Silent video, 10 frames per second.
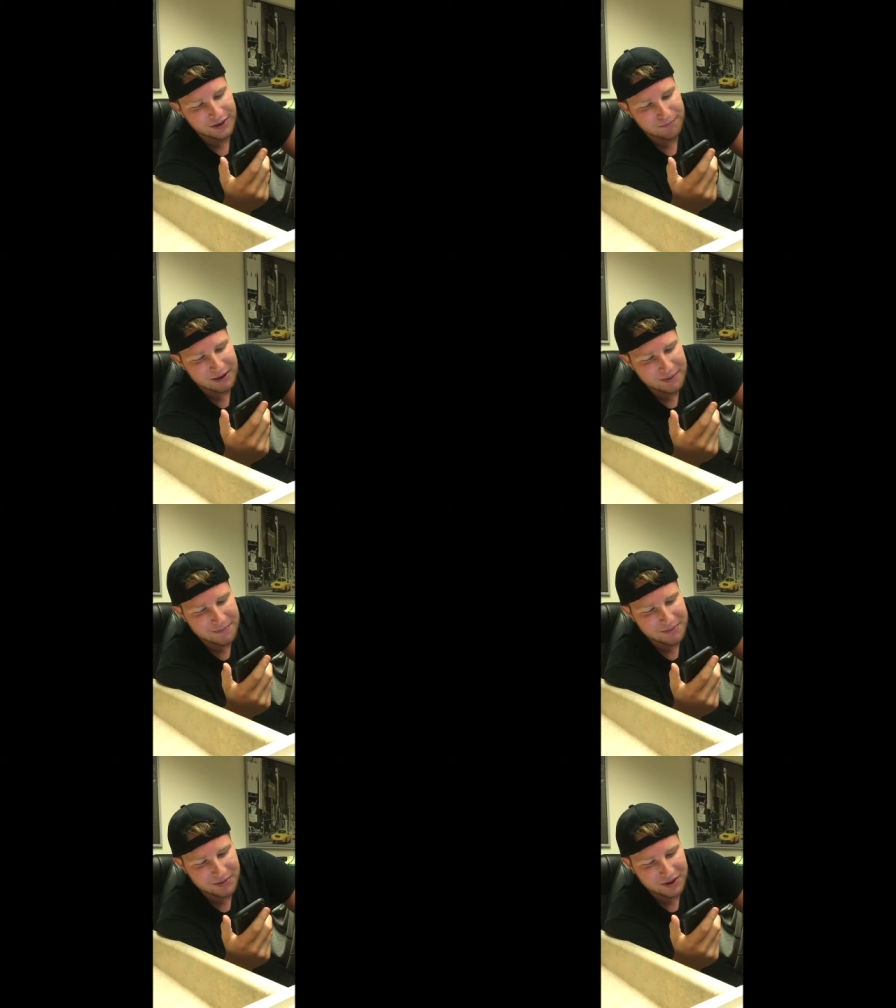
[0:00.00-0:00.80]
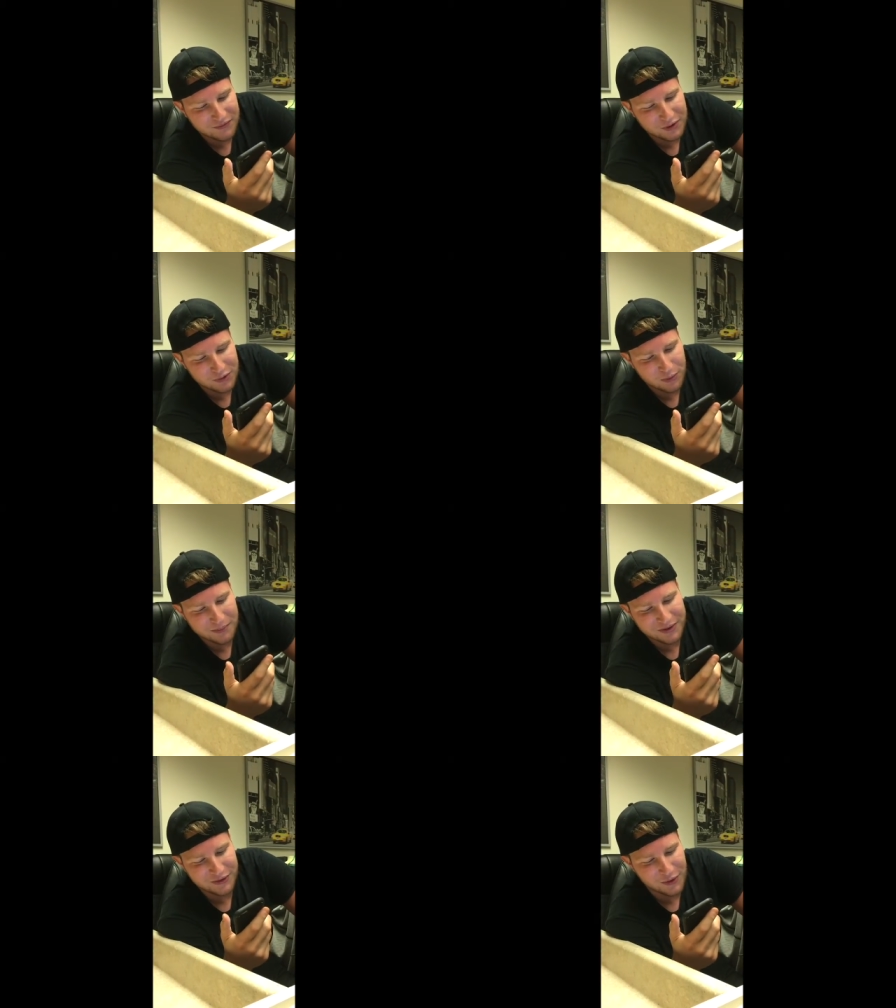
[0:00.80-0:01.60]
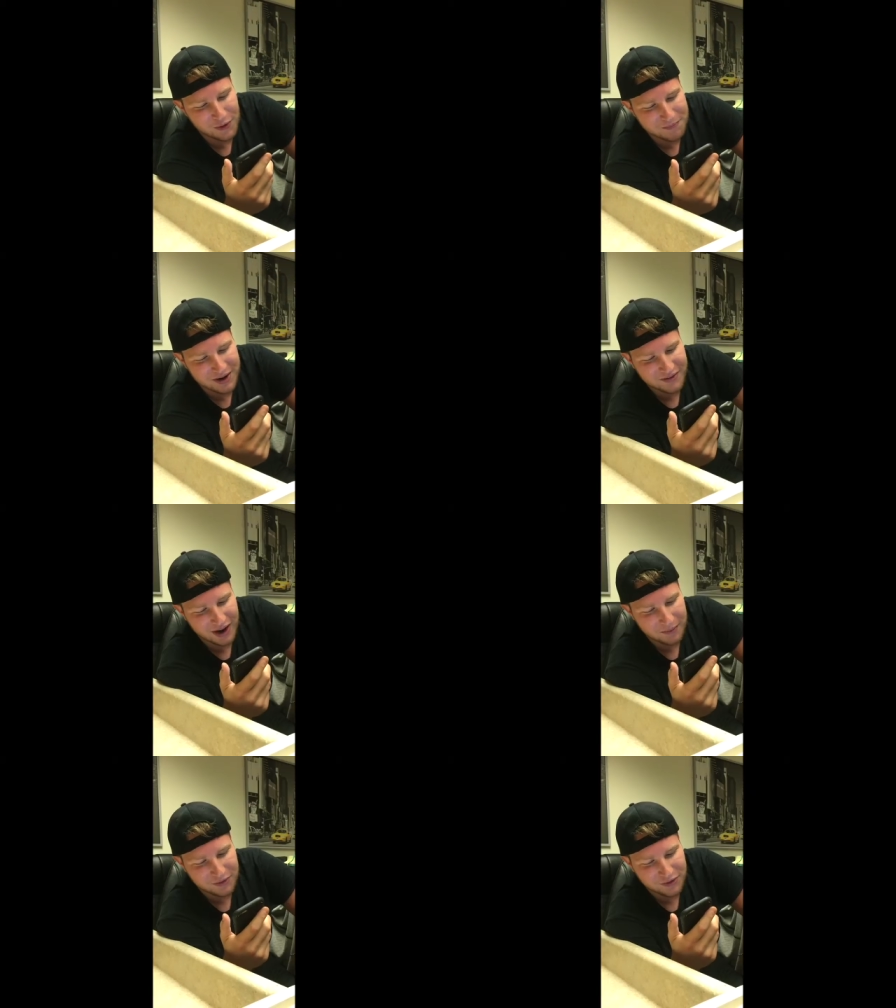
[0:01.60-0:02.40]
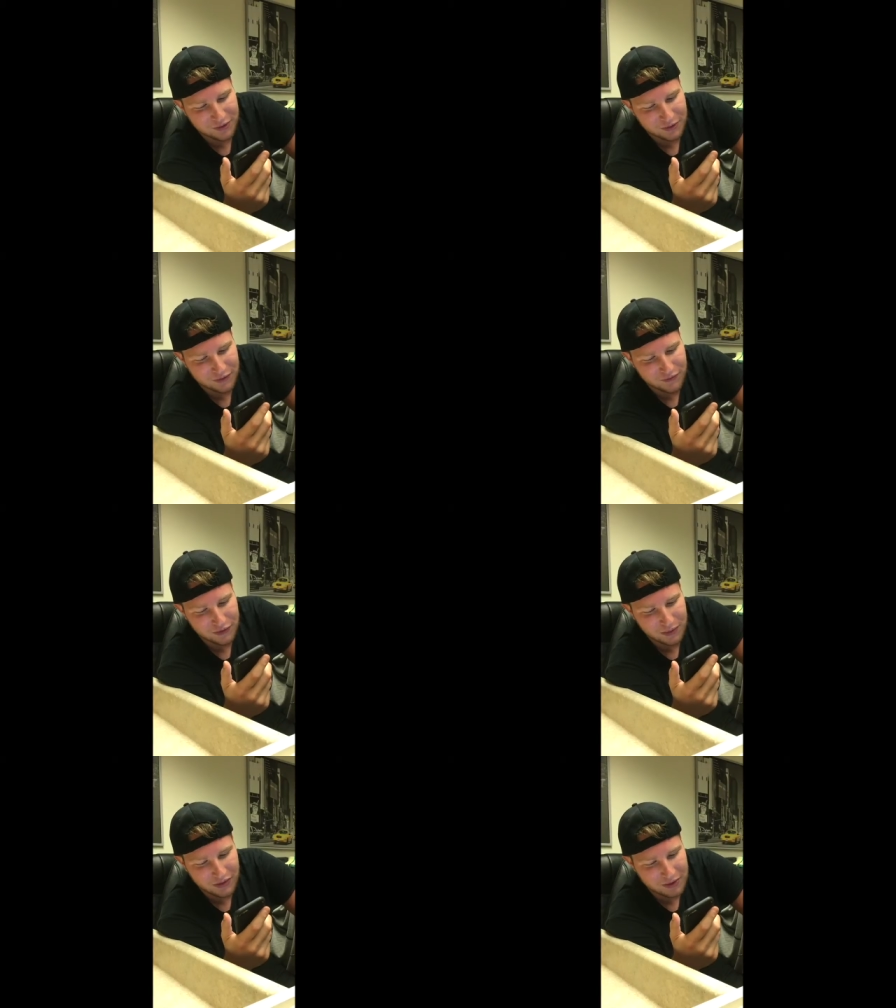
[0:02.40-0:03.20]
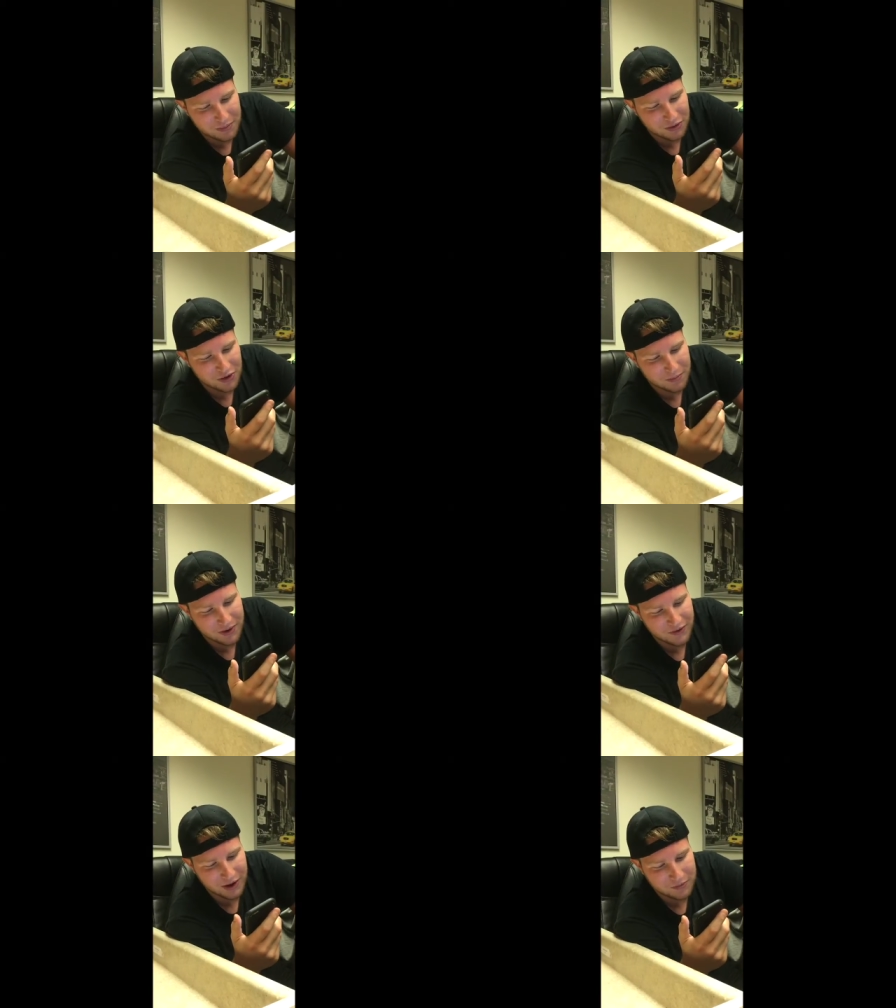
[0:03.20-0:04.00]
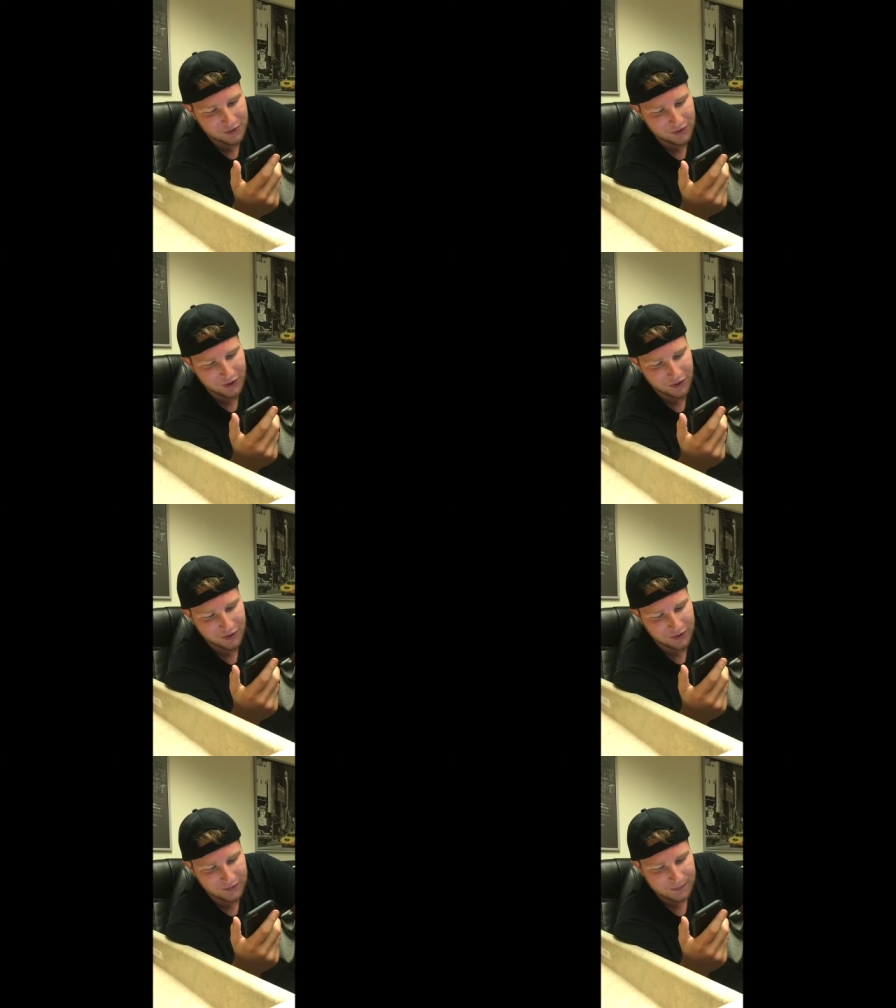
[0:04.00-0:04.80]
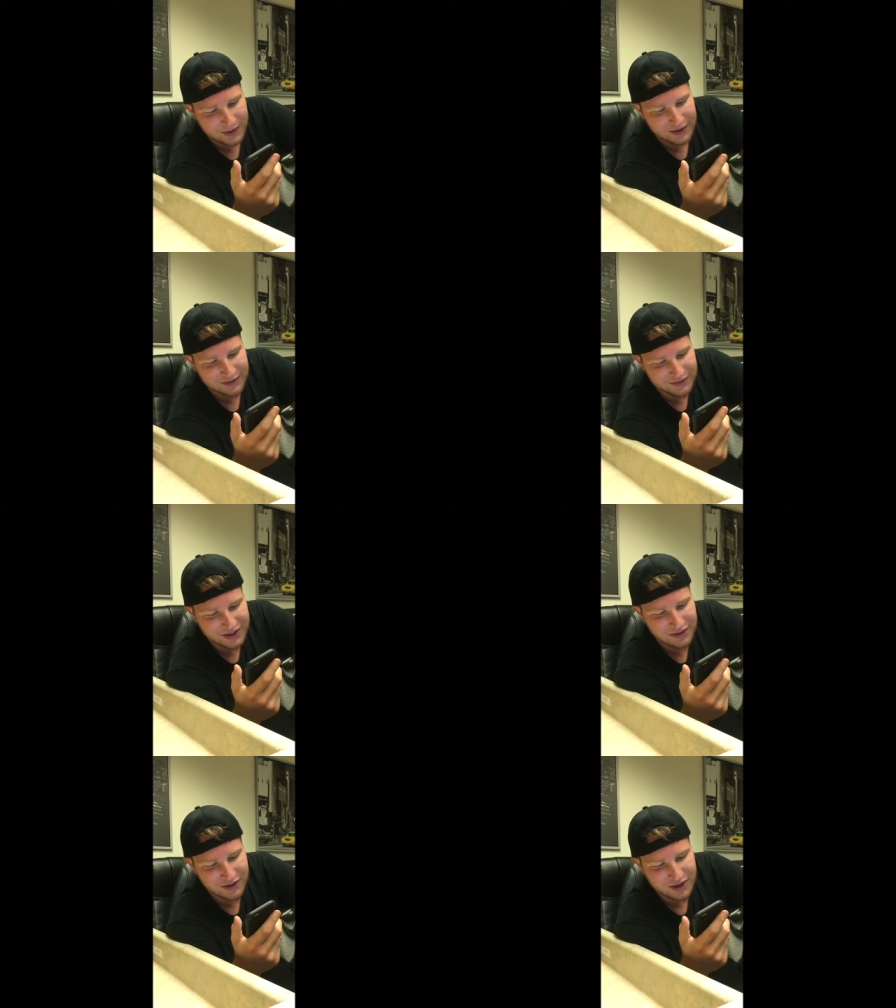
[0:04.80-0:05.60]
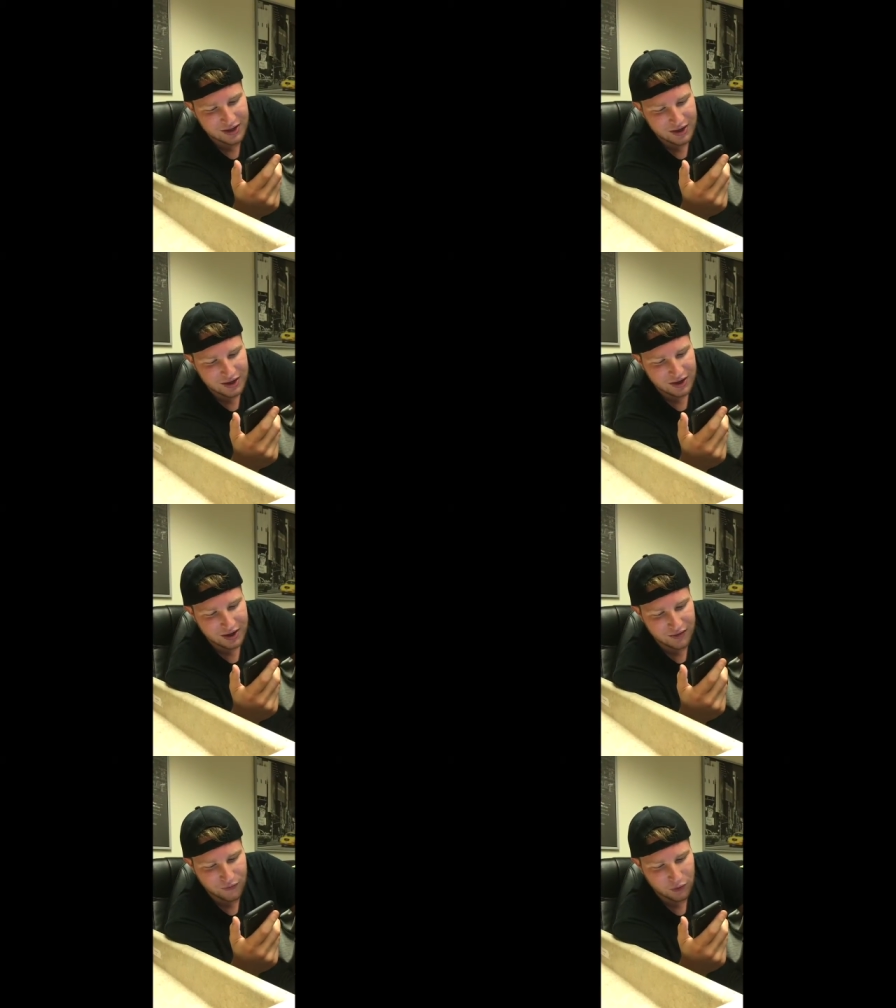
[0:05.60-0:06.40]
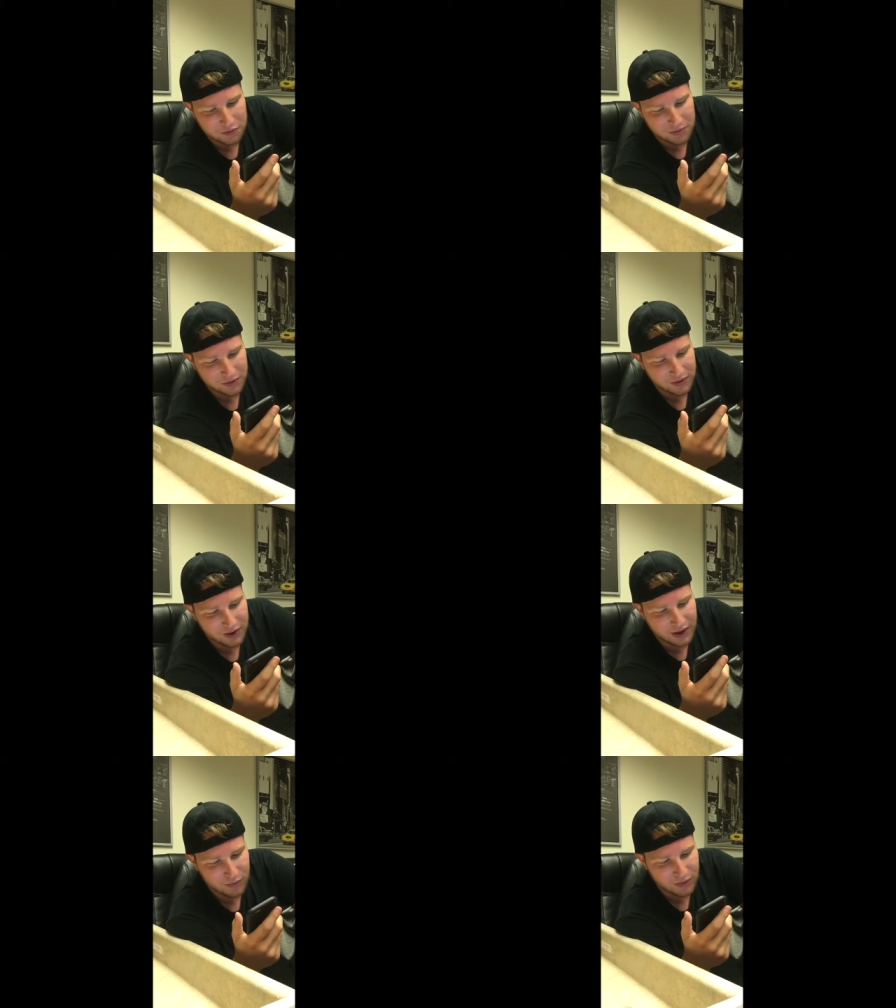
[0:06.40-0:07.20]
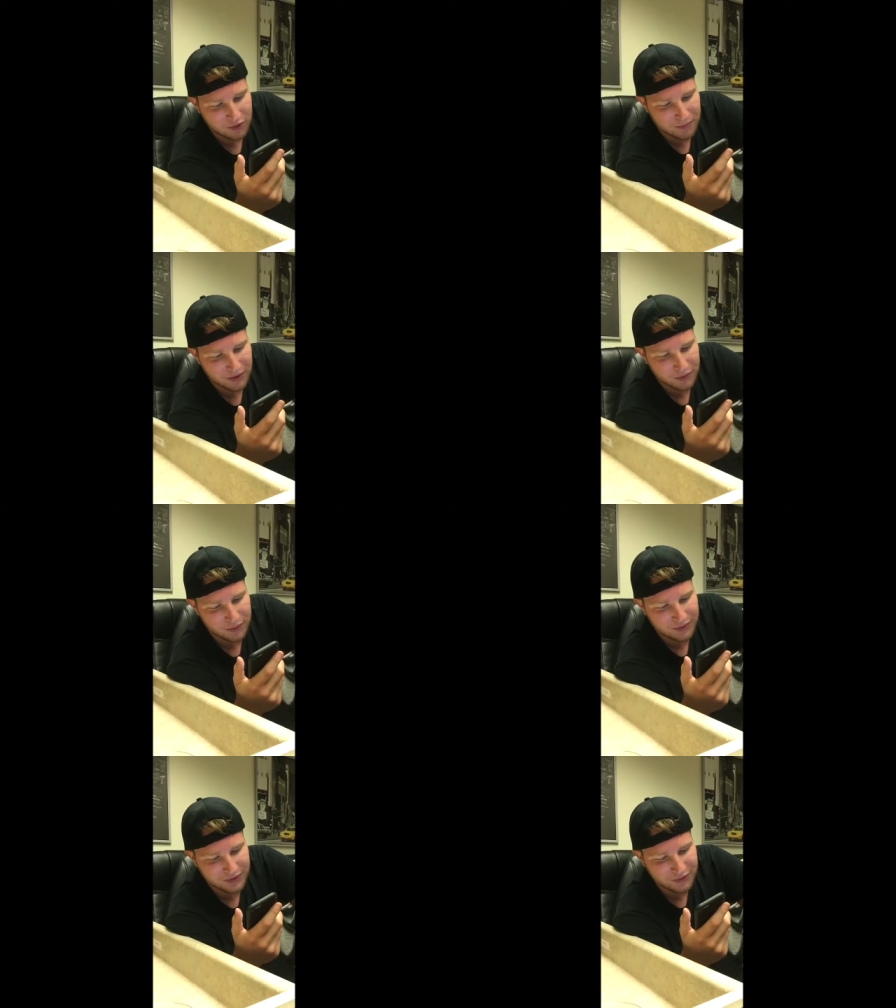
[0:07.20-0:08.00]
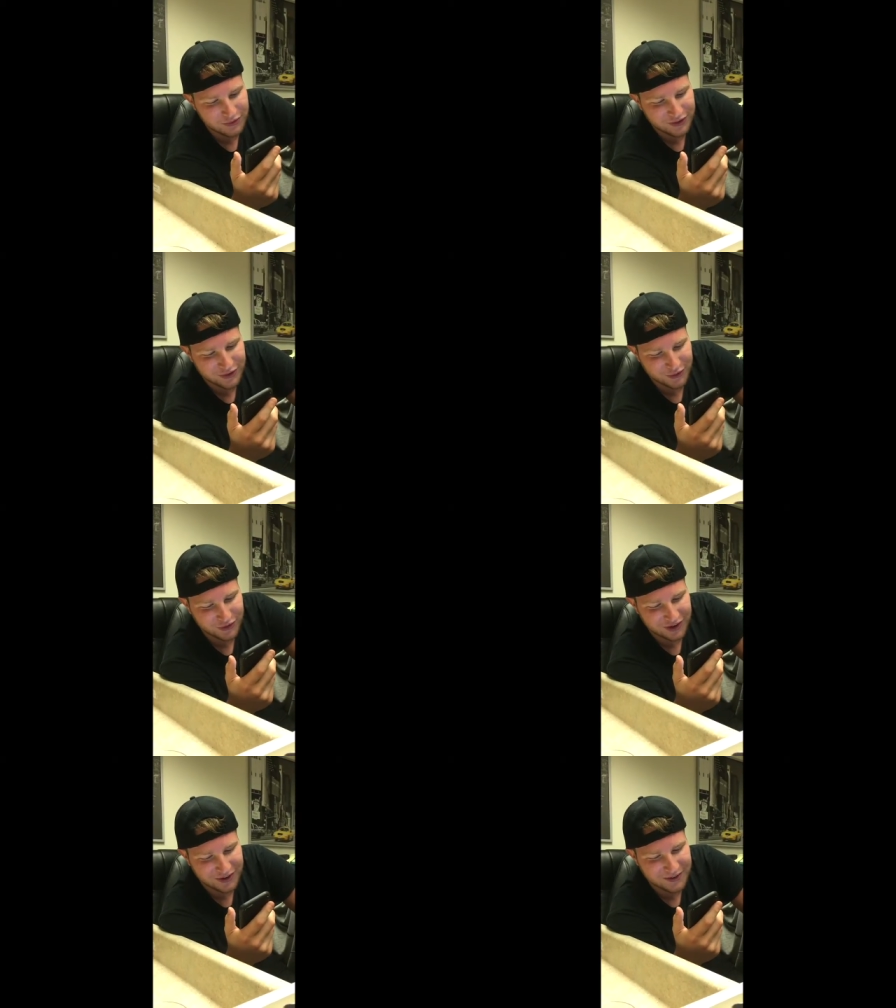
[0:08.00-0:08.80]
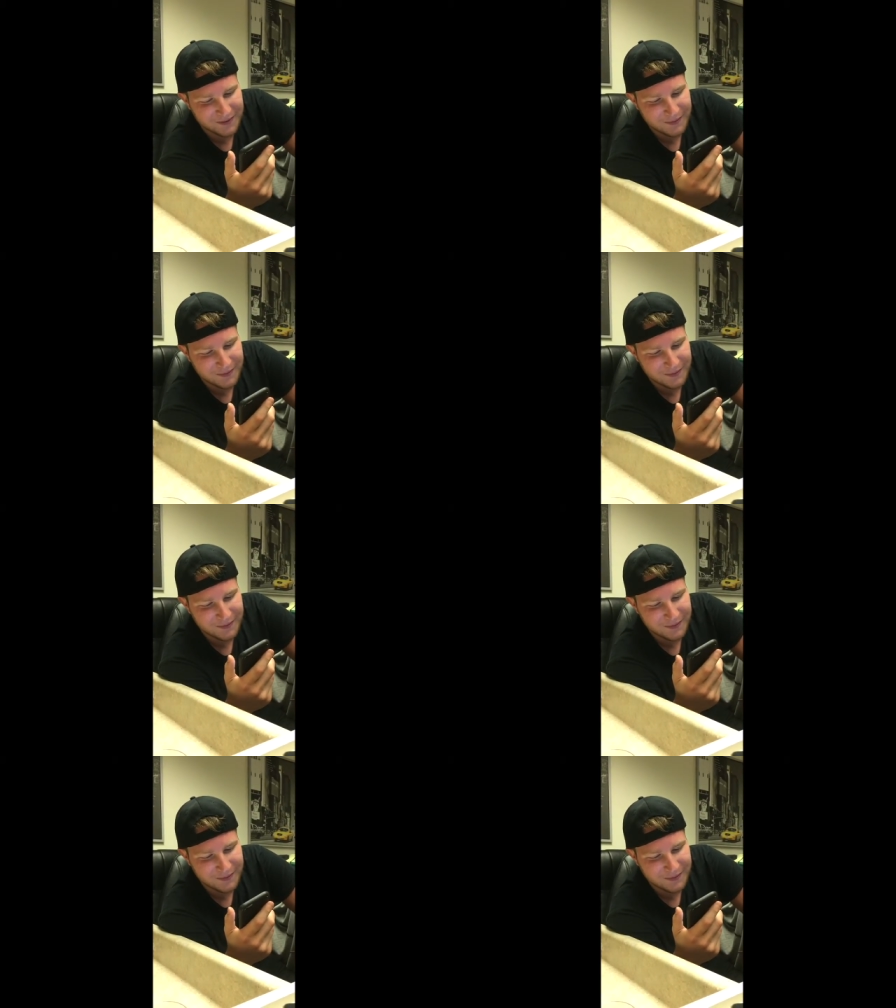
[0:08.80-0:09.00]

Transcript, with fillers: Baby pimps converse women to open adoptions, knowing full well that most open adoptions aren't legally enforceable, and once a mother relinquishes her child,